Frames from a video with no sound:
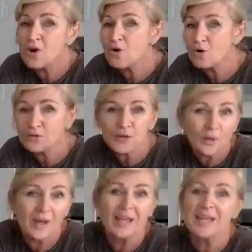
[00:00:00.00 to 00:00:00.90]
or
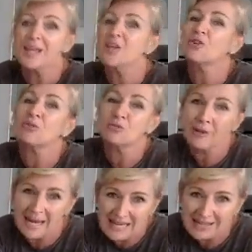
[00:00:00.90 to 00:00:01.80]
fewer
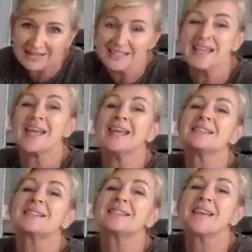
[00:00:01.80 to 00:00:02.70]
ingredients.
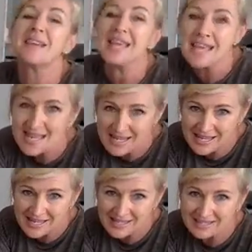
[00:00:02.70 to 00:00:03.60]
It's
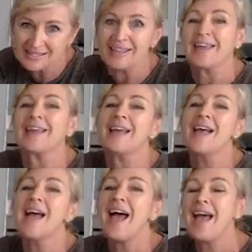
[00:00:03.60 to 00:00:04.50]
easy,
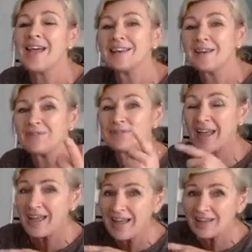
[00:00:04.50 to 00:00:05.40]
and if
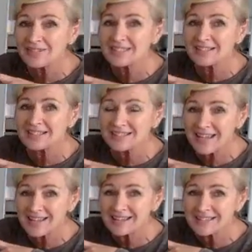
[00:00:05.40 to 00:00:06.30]
they have
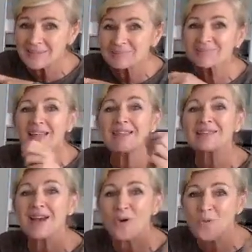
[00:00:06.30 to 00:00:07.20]
success,
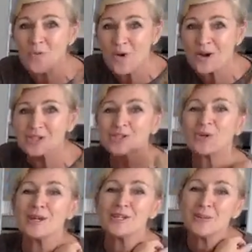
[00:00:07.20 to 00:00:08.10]
they'll want to
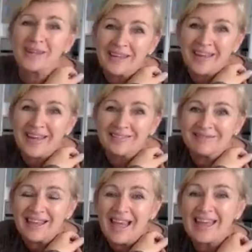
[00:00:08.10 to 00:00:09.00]
join you
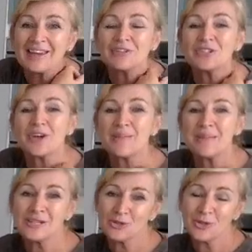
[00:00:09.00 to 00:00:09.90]
again. And every time
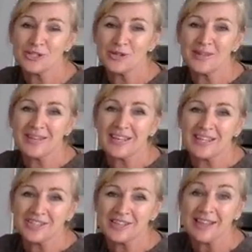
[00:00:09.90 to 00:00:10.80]
they join you in the
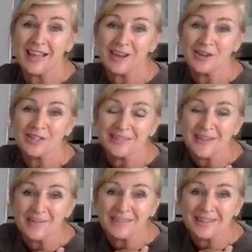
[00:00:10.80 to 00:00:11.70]
kitchen, they learn
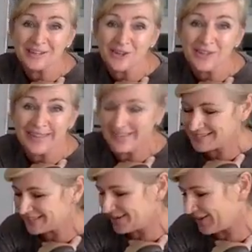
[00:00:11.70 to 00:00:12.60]
something, don't they?
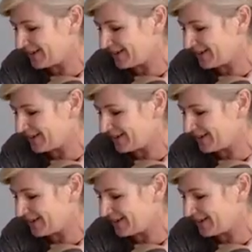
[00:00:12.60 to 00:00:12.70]
So